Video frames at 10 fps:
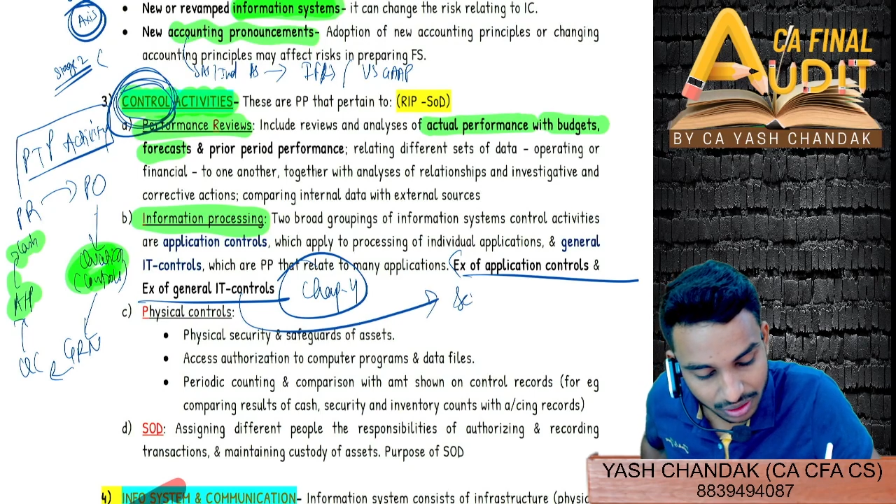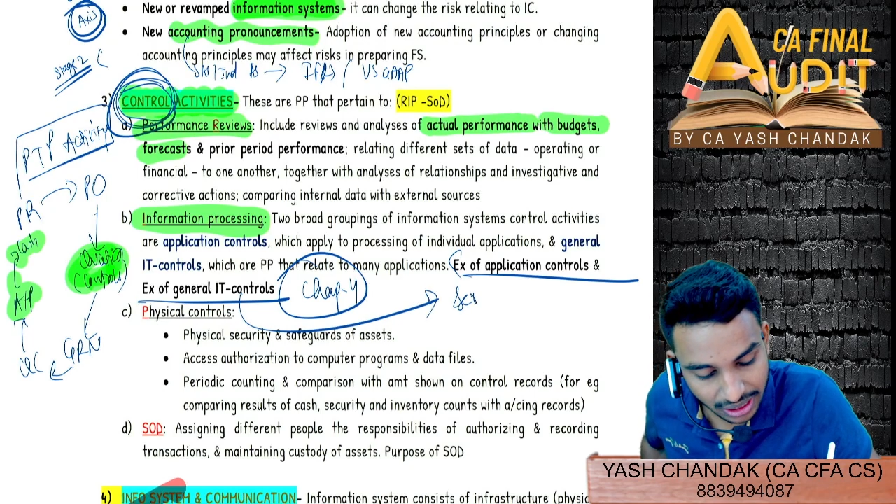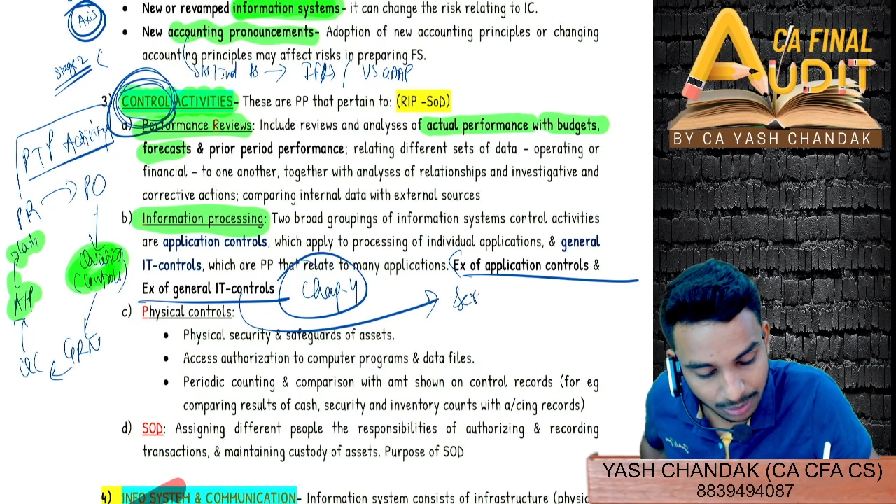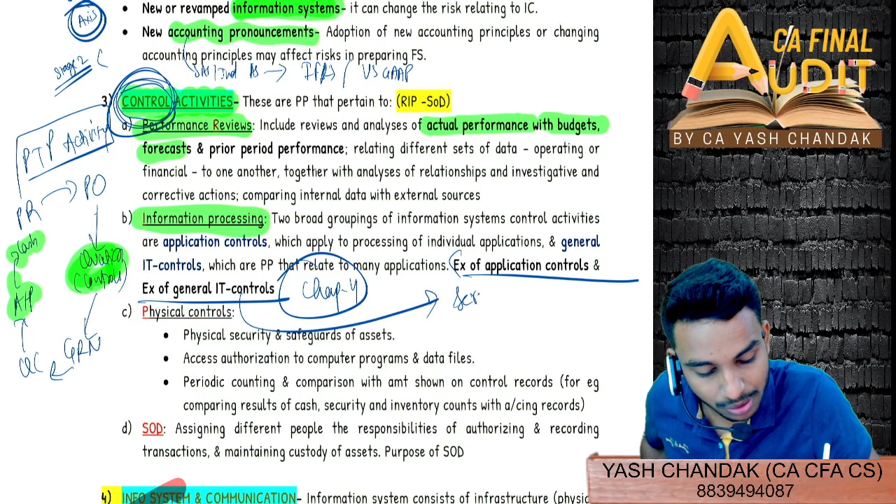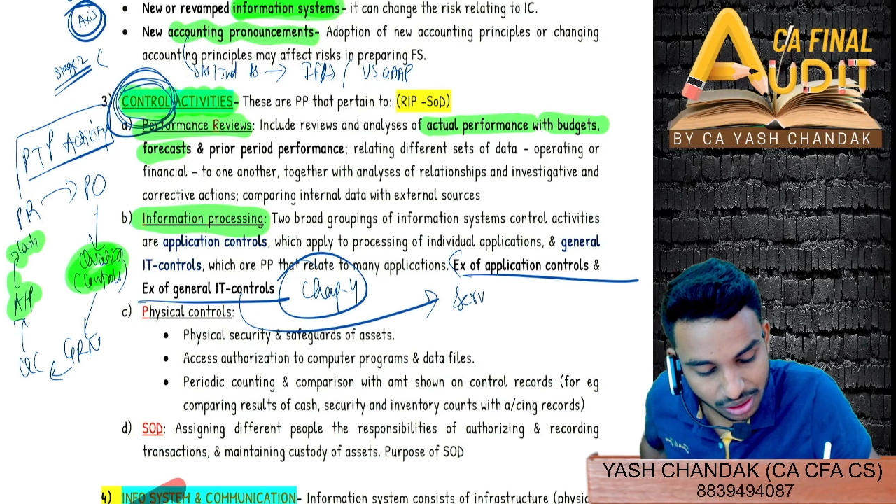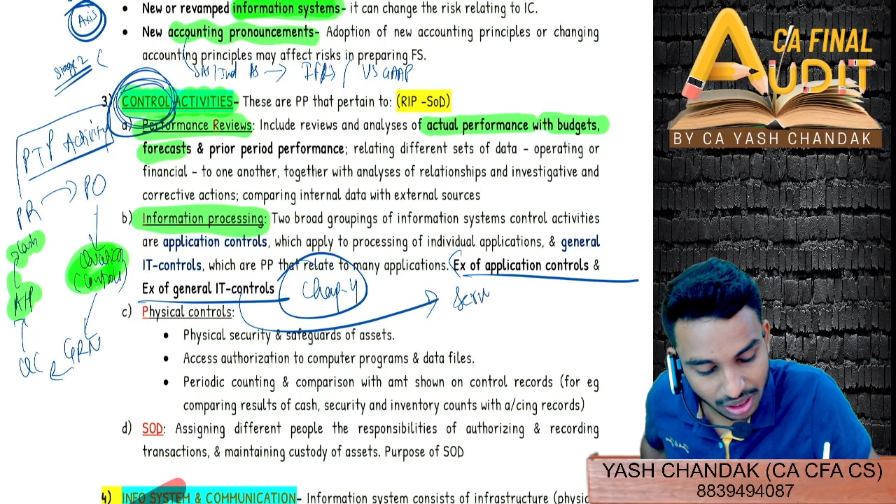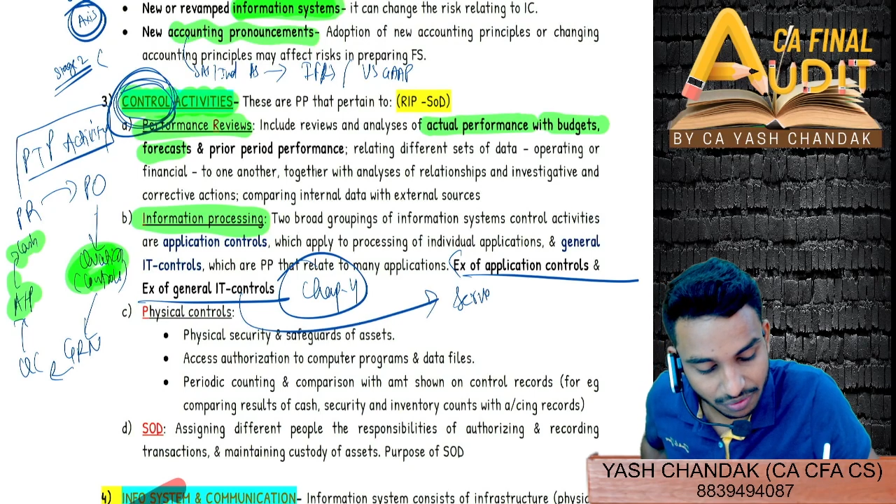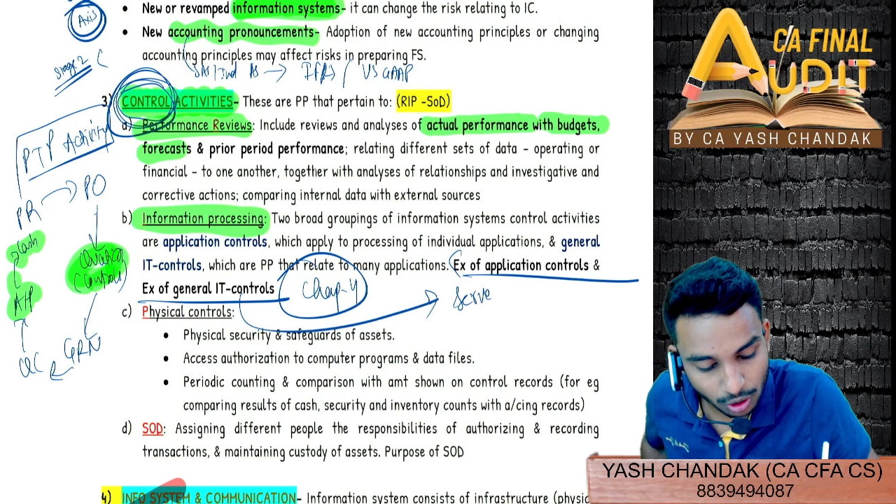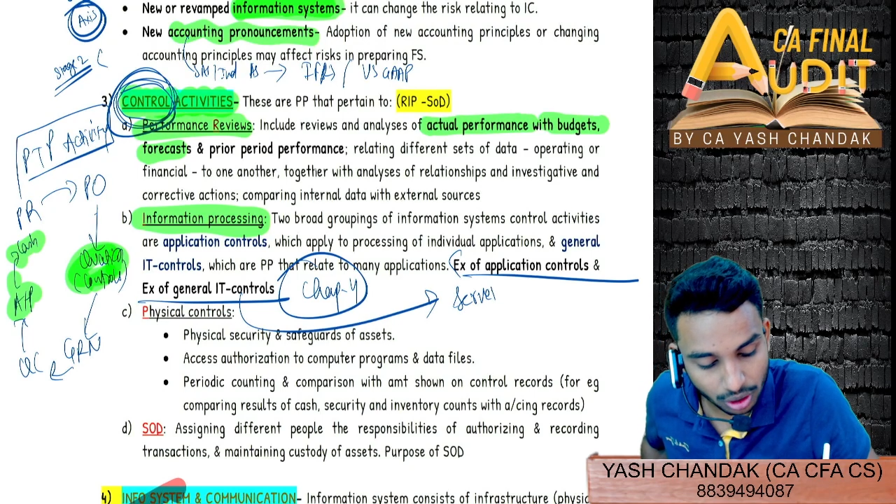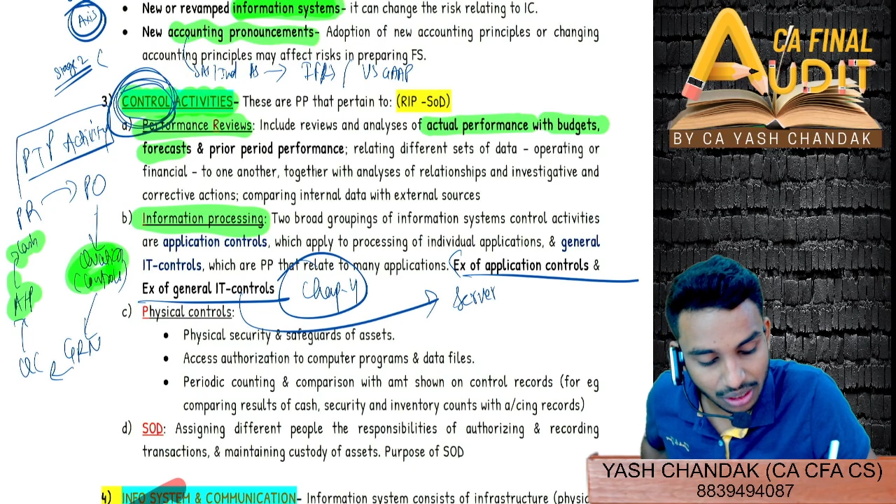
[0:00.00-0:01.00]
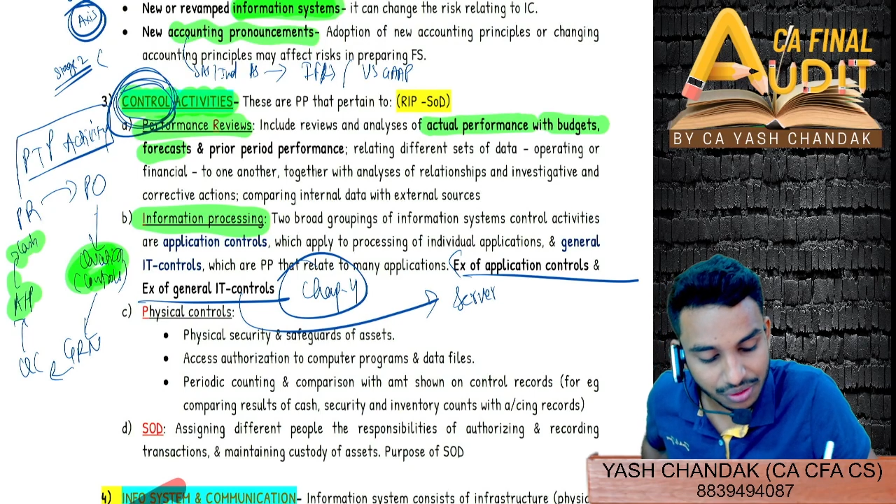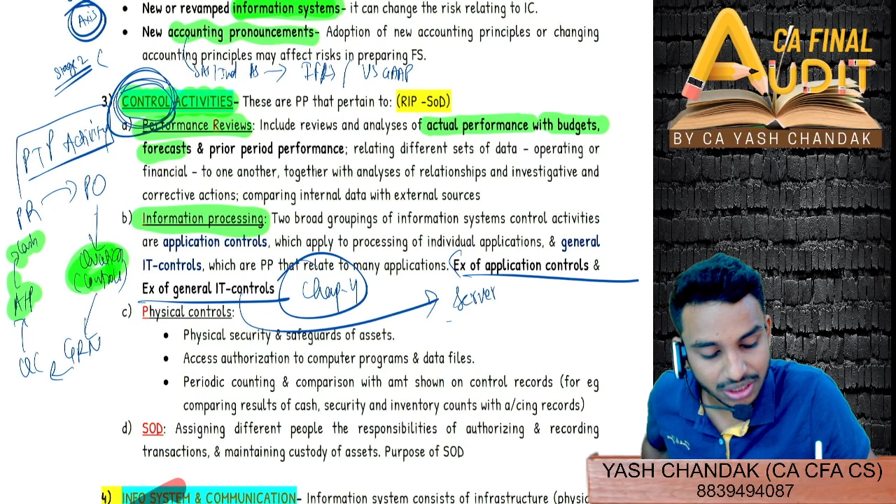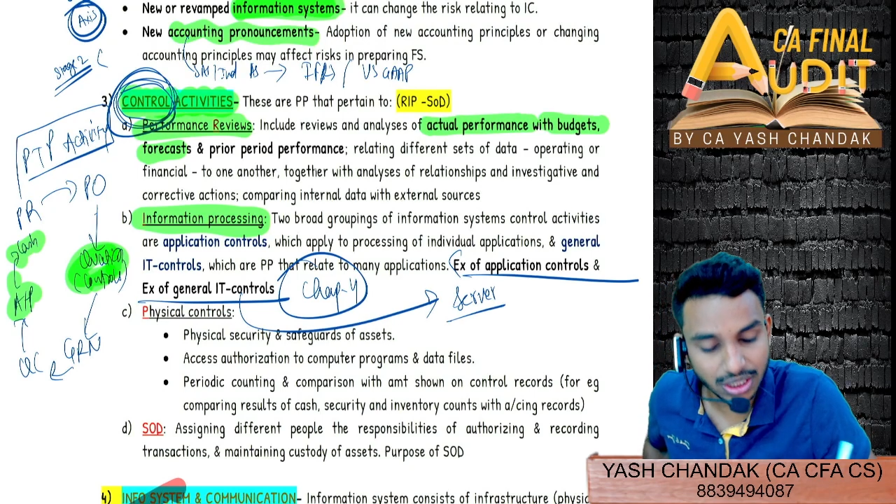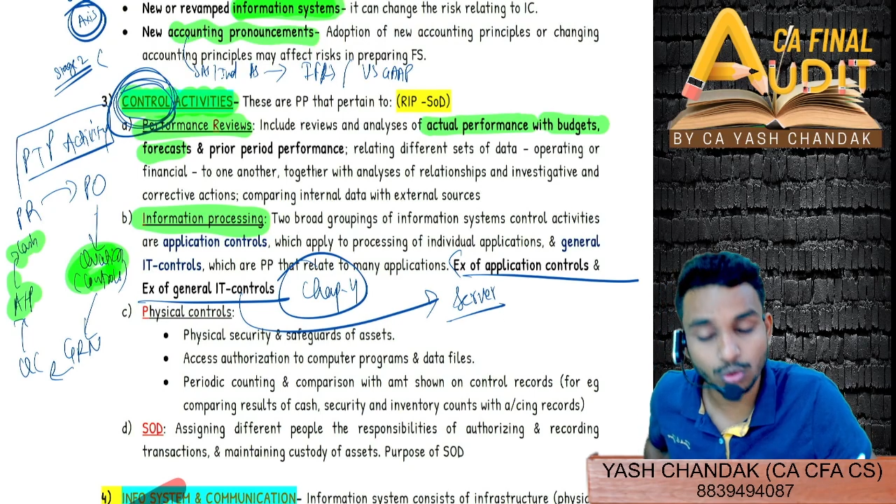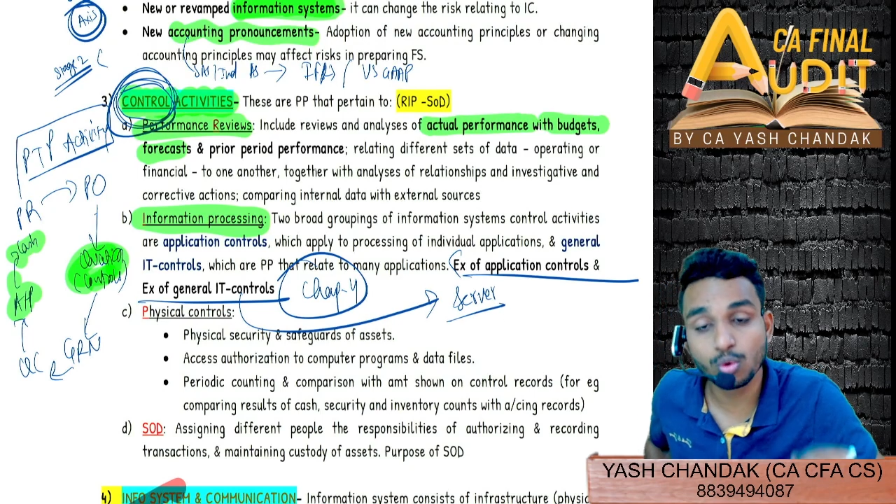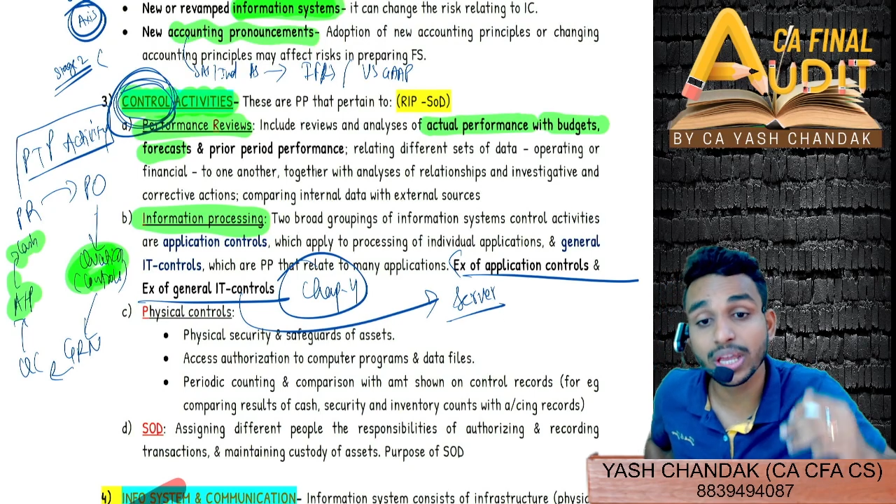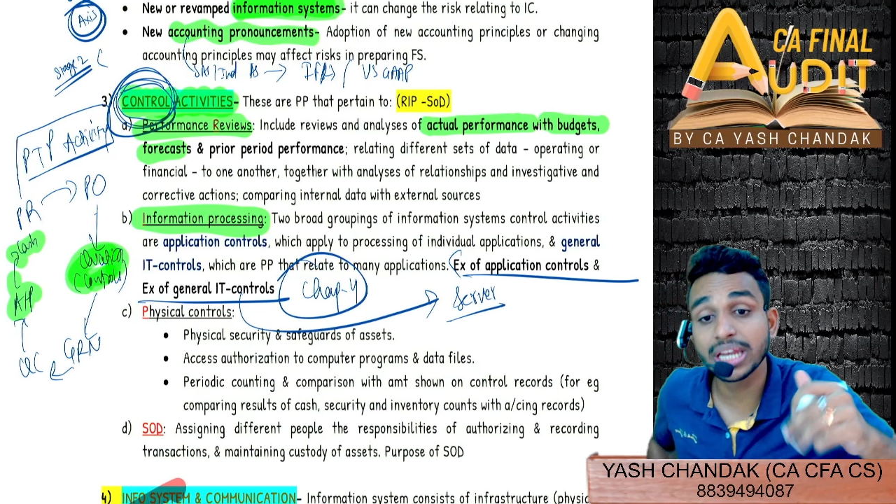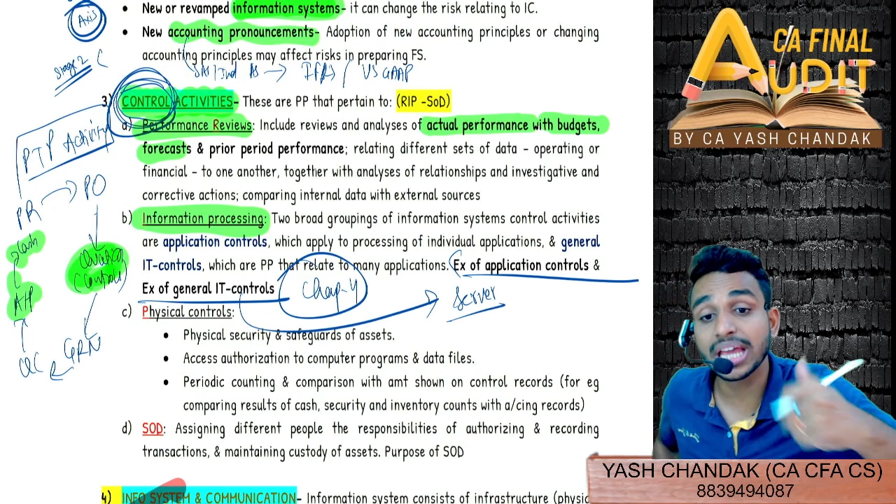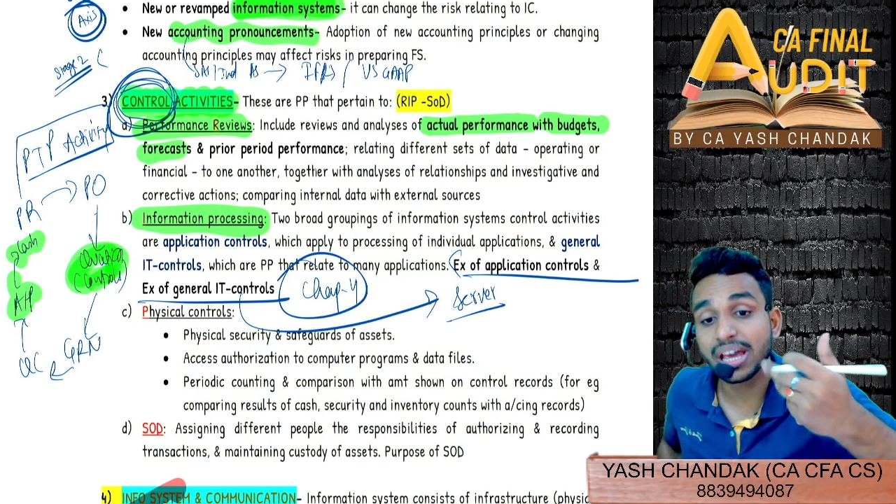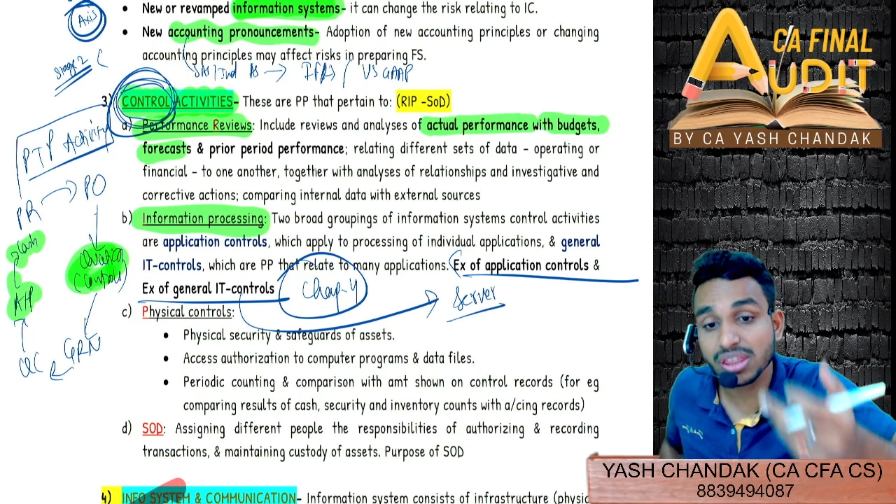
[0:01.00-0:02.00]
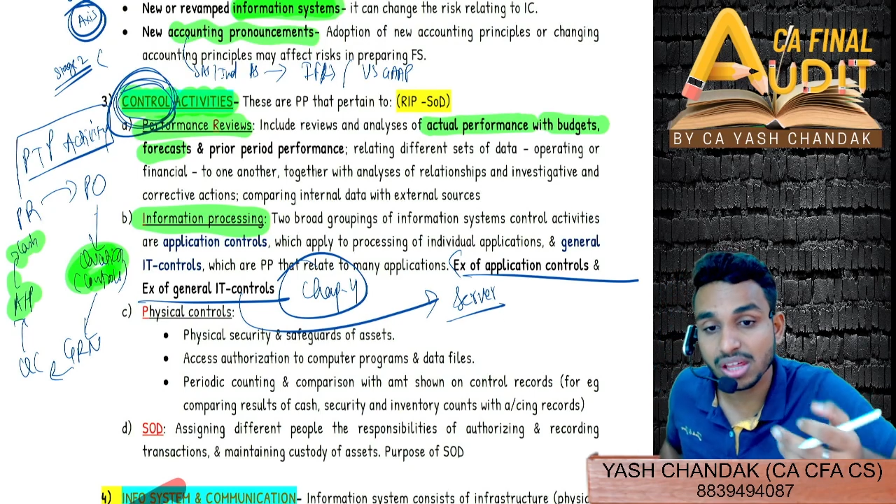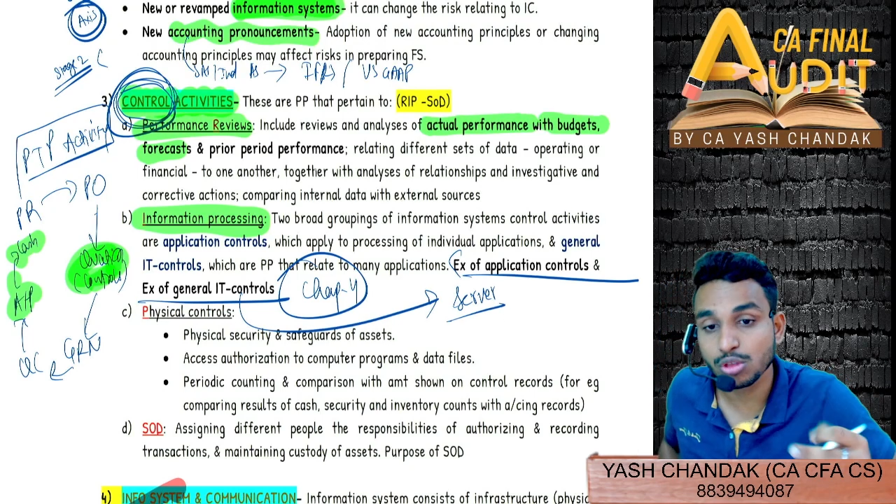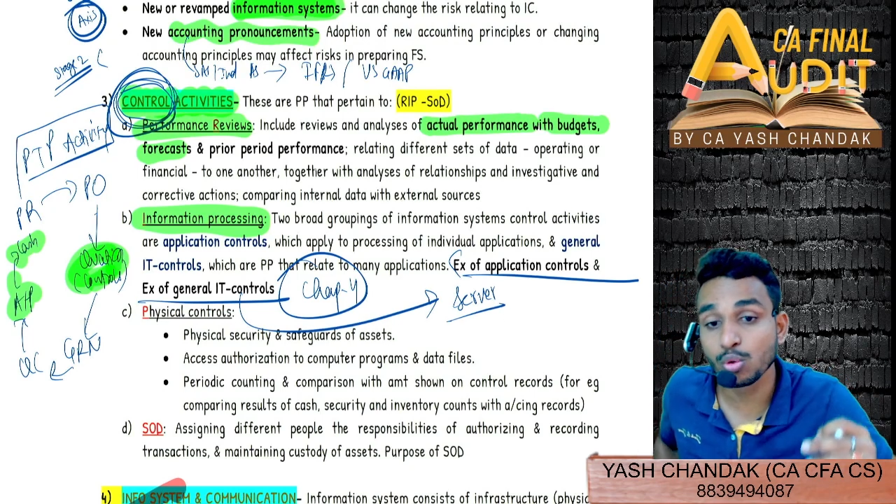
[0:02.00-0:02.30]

that means server organization, who can access,